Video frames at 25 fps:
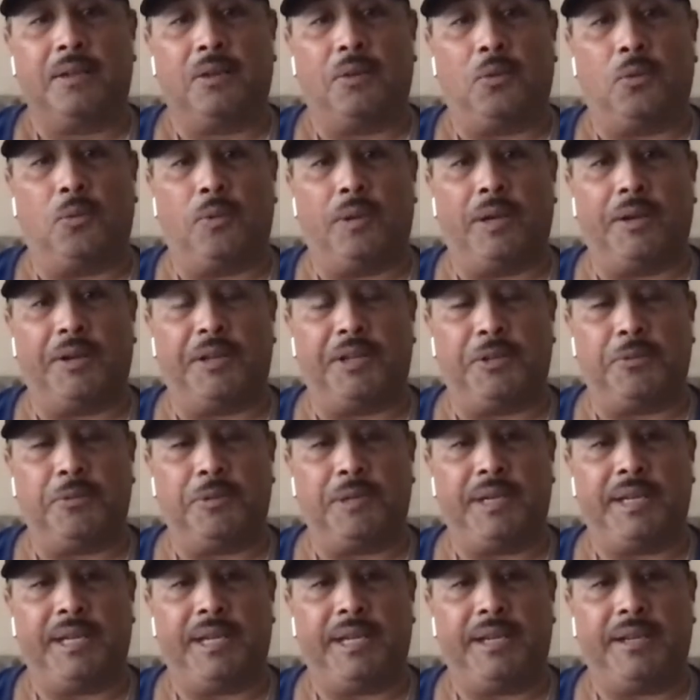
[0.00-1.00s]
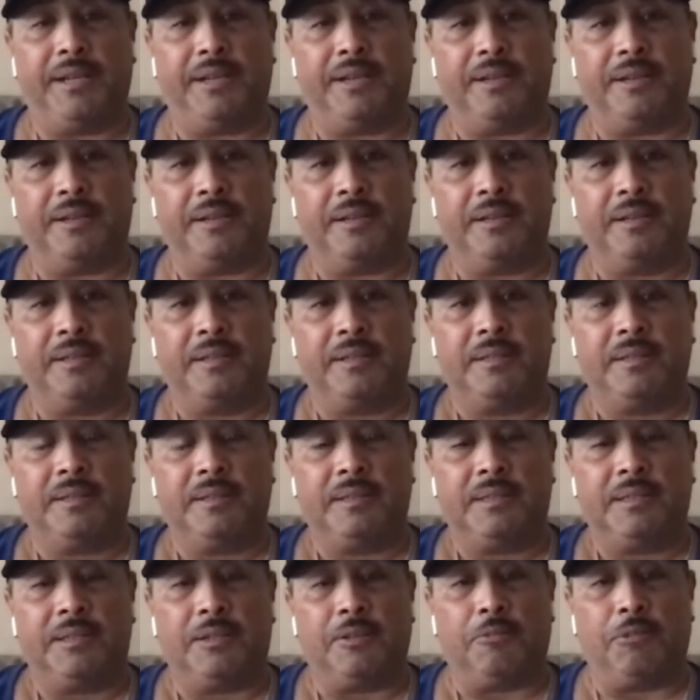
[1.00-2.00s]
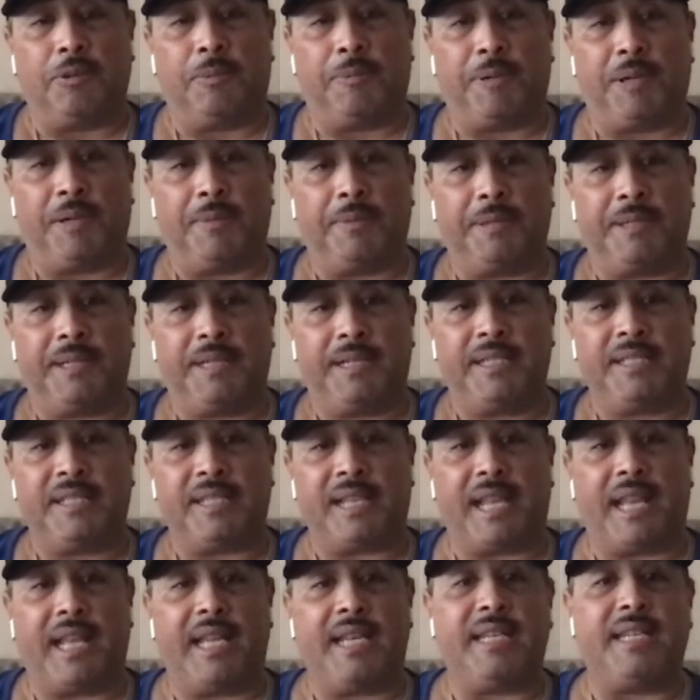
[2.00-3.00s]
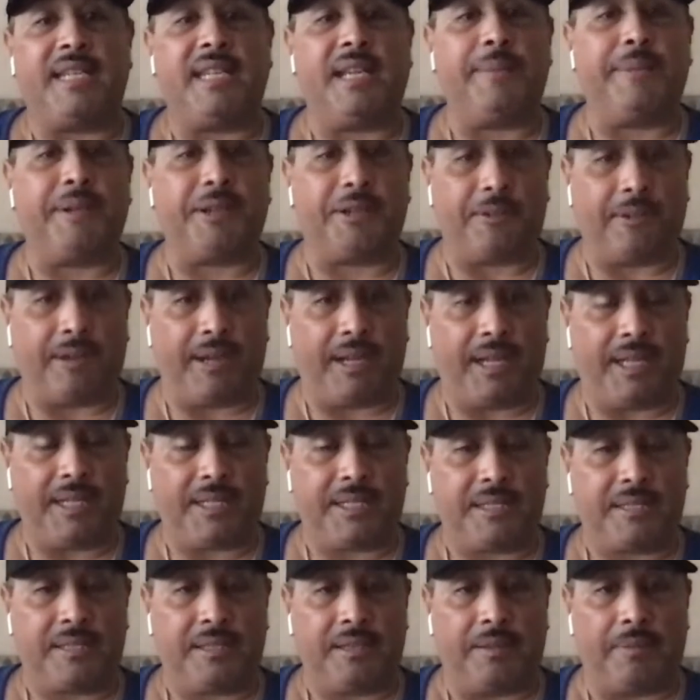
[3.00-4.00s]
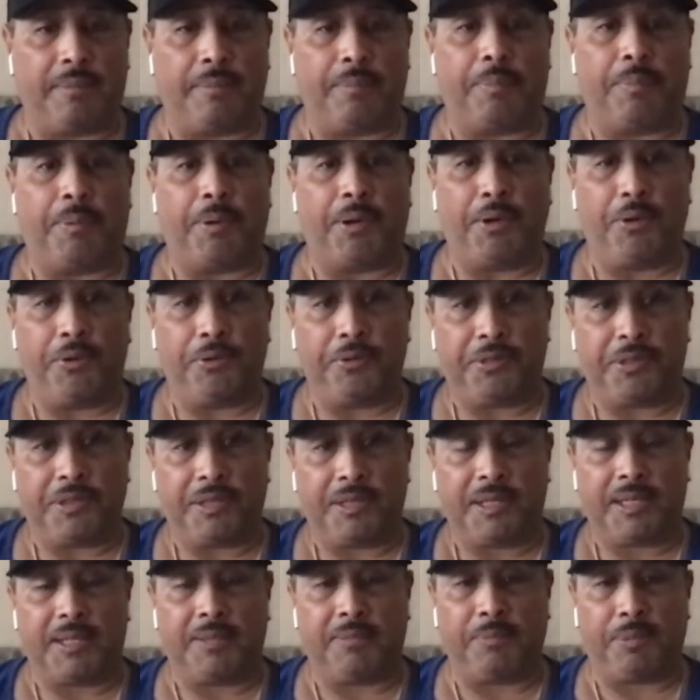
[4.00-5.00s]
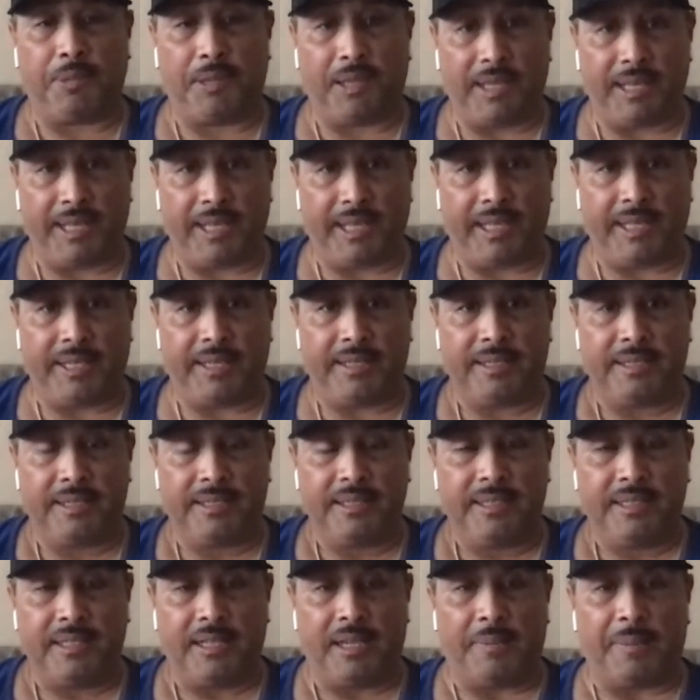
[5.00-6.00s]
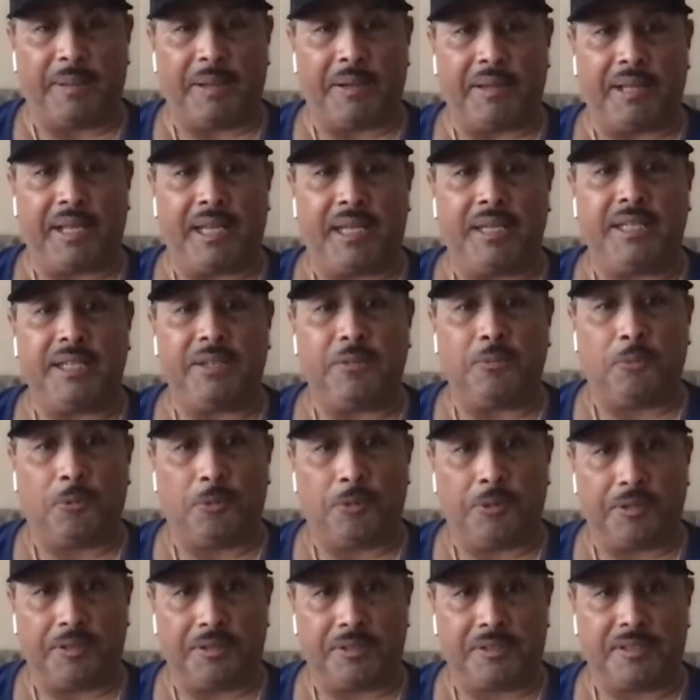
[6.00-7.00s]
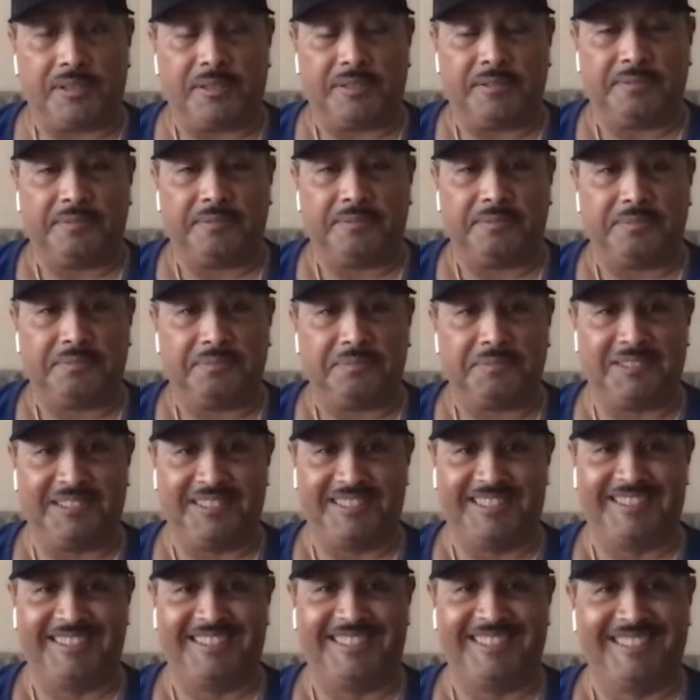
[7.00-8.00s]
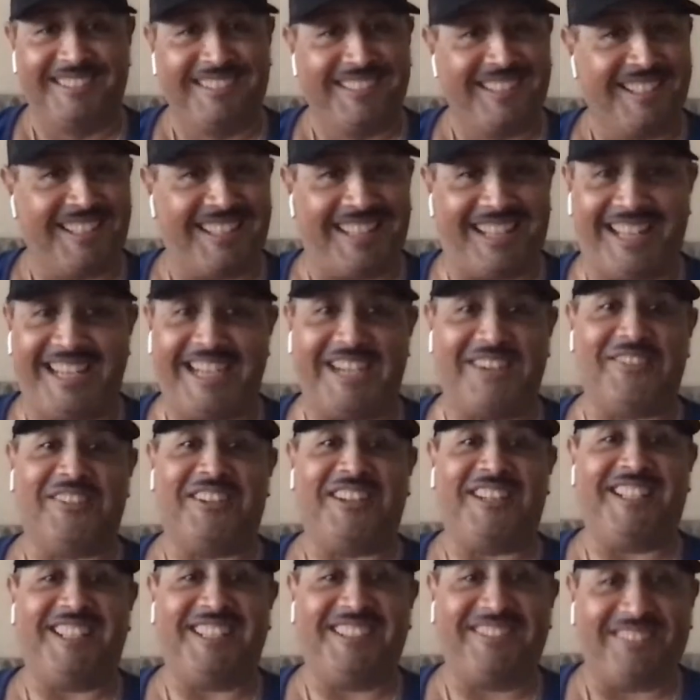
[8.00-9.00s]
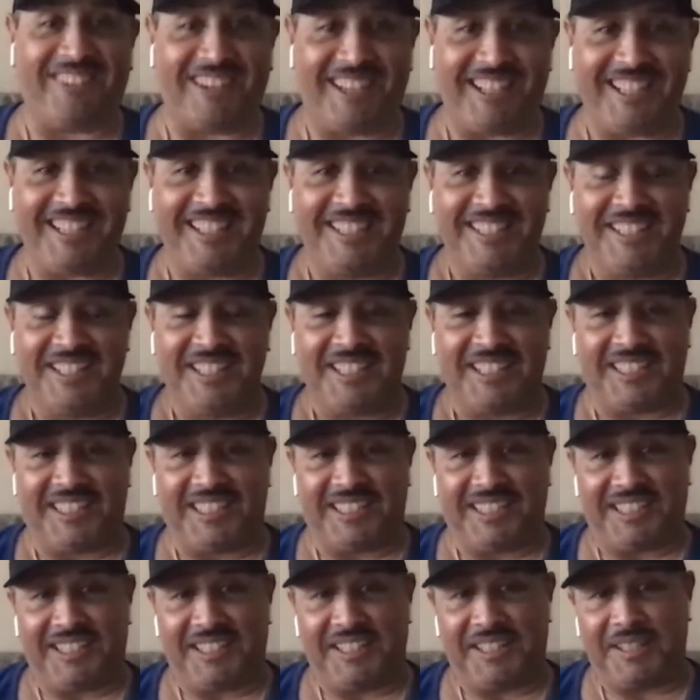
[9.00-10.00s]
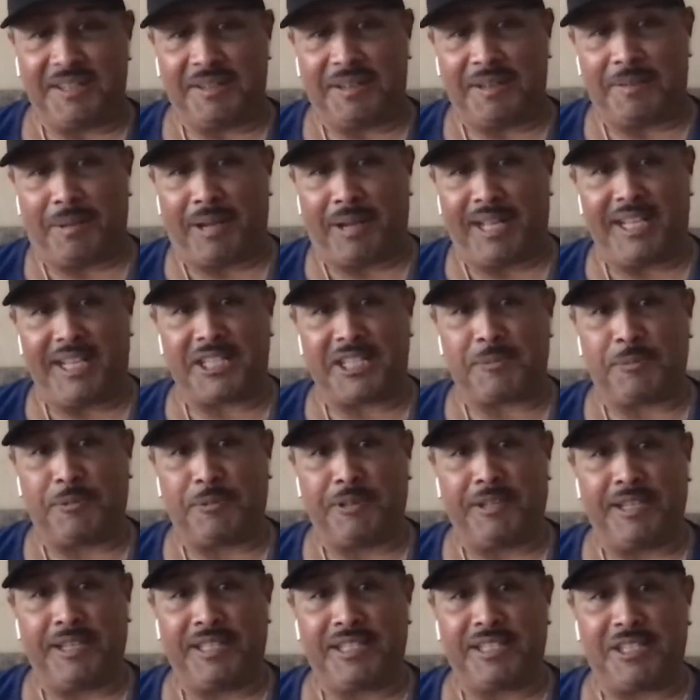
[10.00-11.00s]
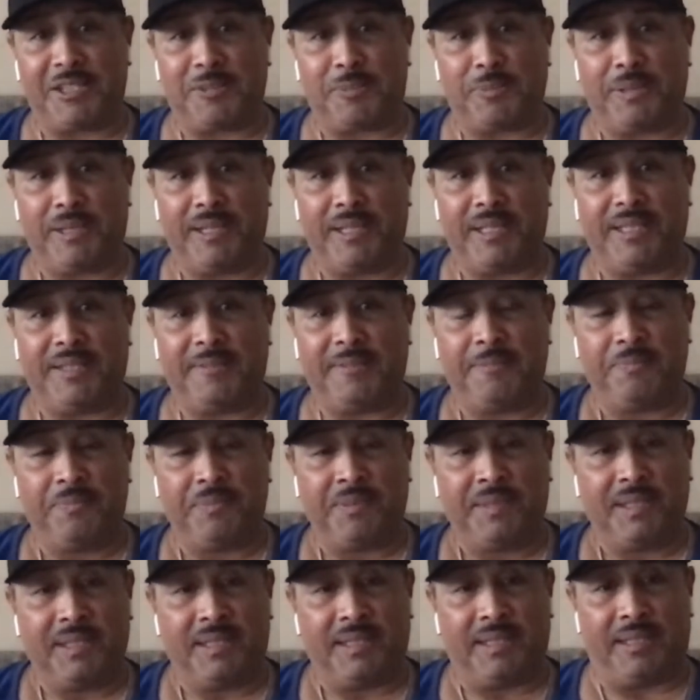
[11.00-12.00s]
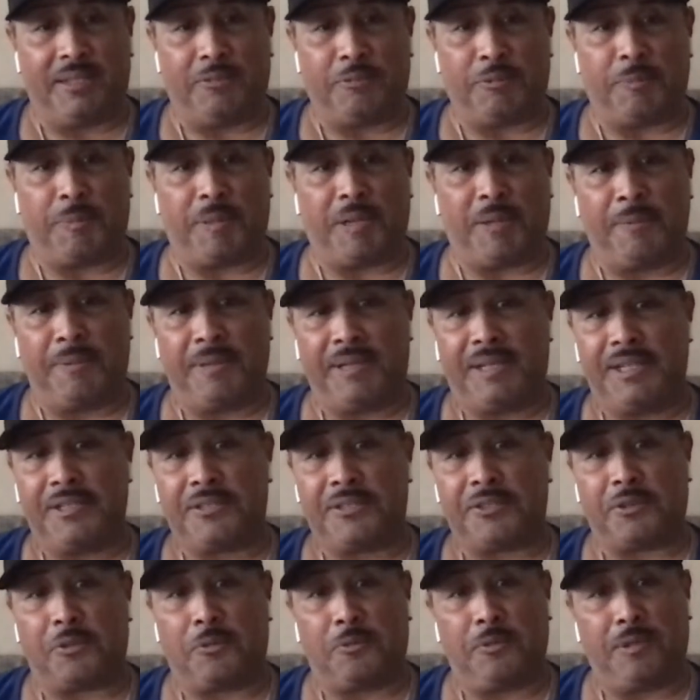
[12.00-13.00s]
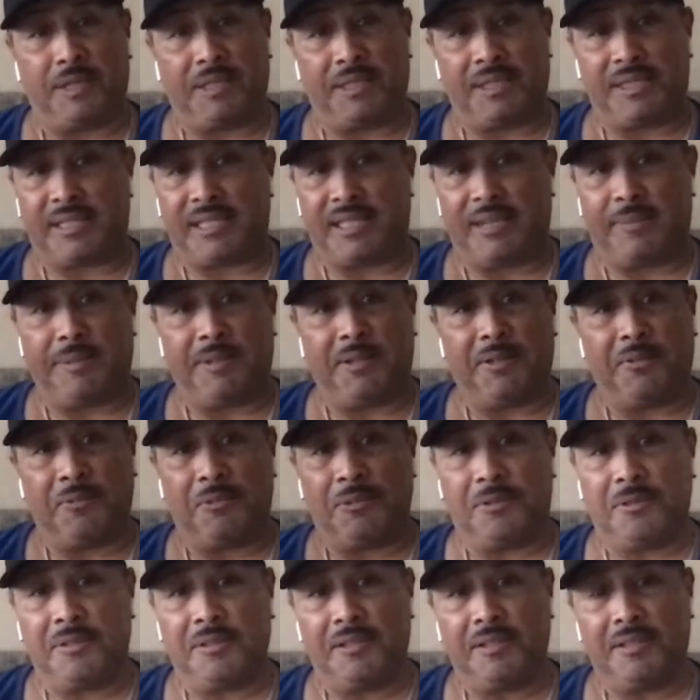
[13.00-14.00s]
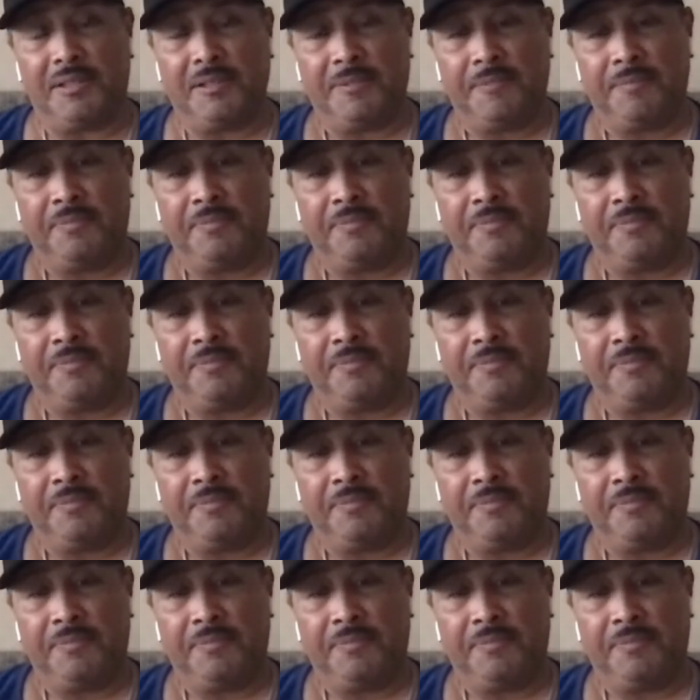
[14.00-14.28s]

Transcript: where you would hear Republicans and Democrats both complain about ending wars? I never did, right? My experience has been Republicans are quick to send me to war,